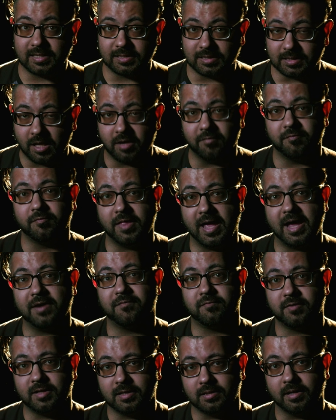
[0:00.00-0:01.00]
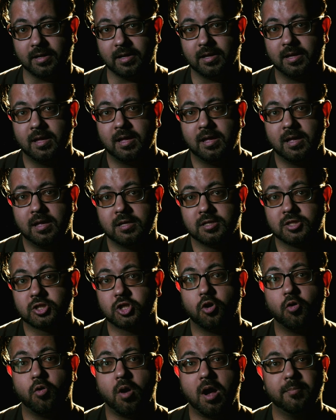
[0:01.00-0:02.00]
love that feeling.
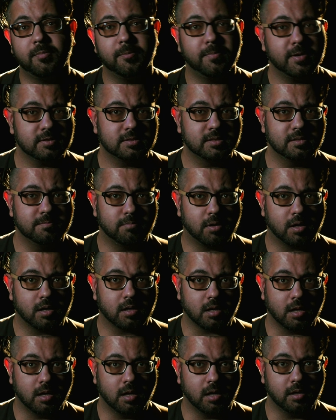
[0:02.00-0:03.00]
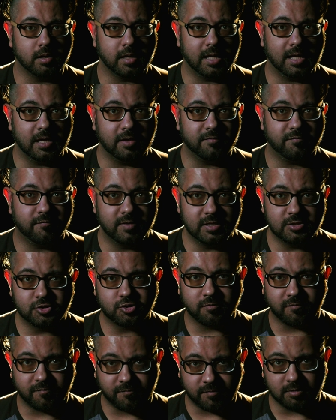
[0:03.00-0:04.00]
So I'm about to embark on a
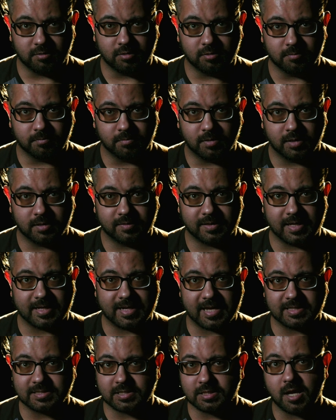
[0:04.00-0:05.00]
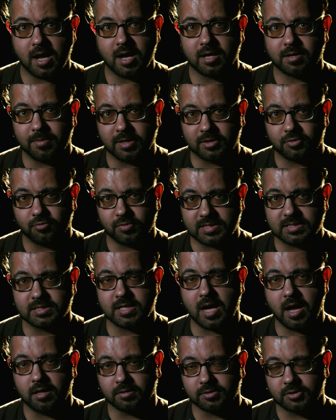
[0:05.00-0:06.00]
feature film that has a documentary
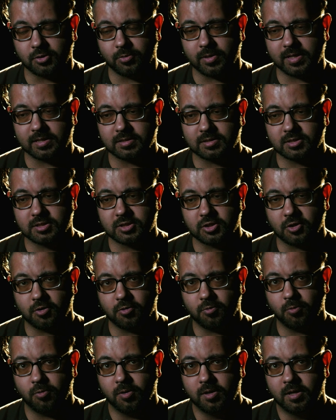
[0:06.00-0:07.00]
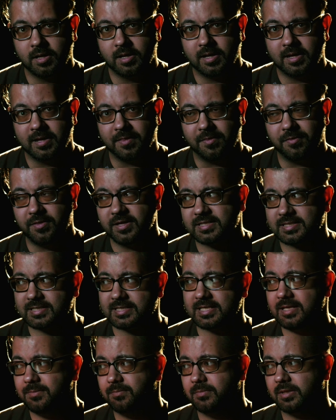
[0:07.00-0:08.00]
style to it. So this
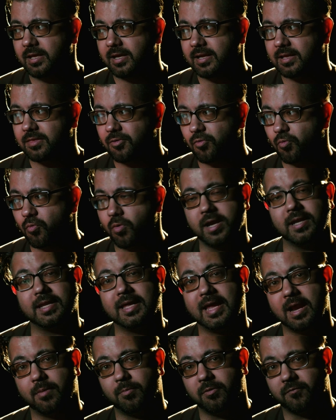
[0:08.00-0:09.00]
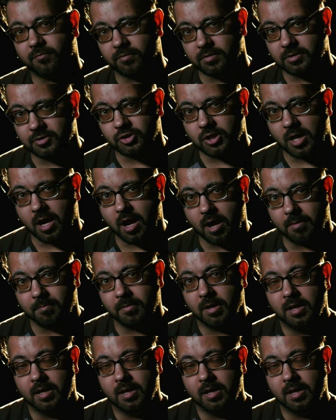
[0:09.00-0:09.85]
seemed like the right camera for the job,